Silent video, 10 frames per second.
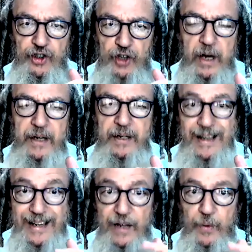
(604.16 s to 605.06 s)
shine
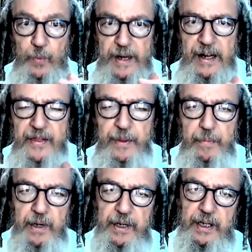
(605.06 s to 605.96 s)
in the
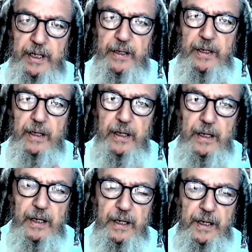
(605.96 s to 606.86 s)
money,
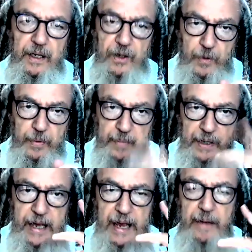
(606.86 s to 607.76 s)
you know,
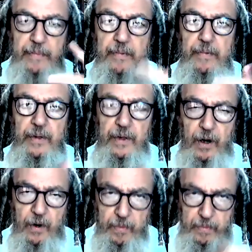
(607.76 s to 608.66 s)
became, you
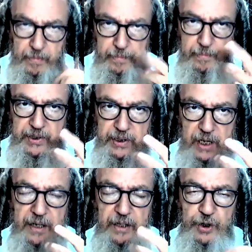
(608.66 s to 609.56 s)
know,
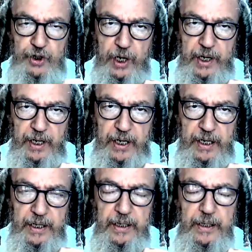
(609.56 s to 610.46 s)
started to shine
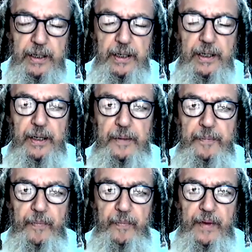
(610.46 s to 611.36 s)
again.
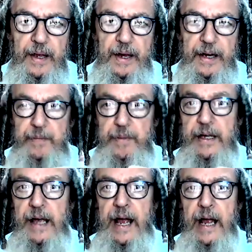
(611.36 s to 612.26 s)
And it
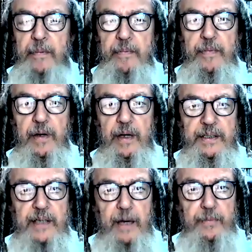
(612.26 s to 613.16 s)
became a
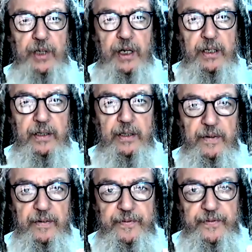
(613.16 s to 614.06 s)
subject
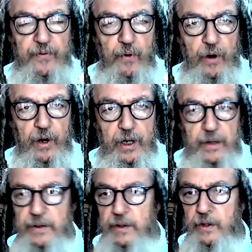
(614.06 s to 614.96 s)

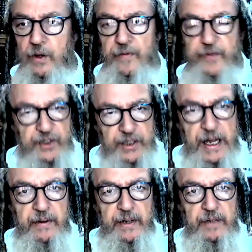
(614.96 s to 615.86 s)
for, you know, for
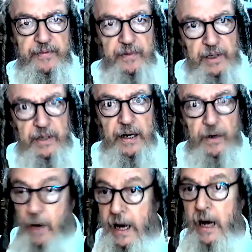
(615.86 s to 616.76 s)
staring, for
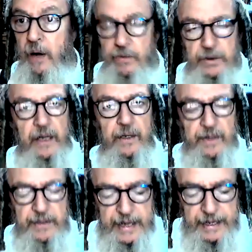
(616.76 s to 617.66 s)
glaring. Wow, take a
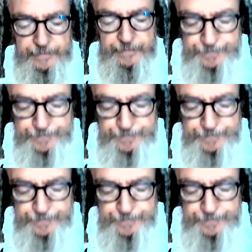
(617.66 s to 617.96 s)
look at that.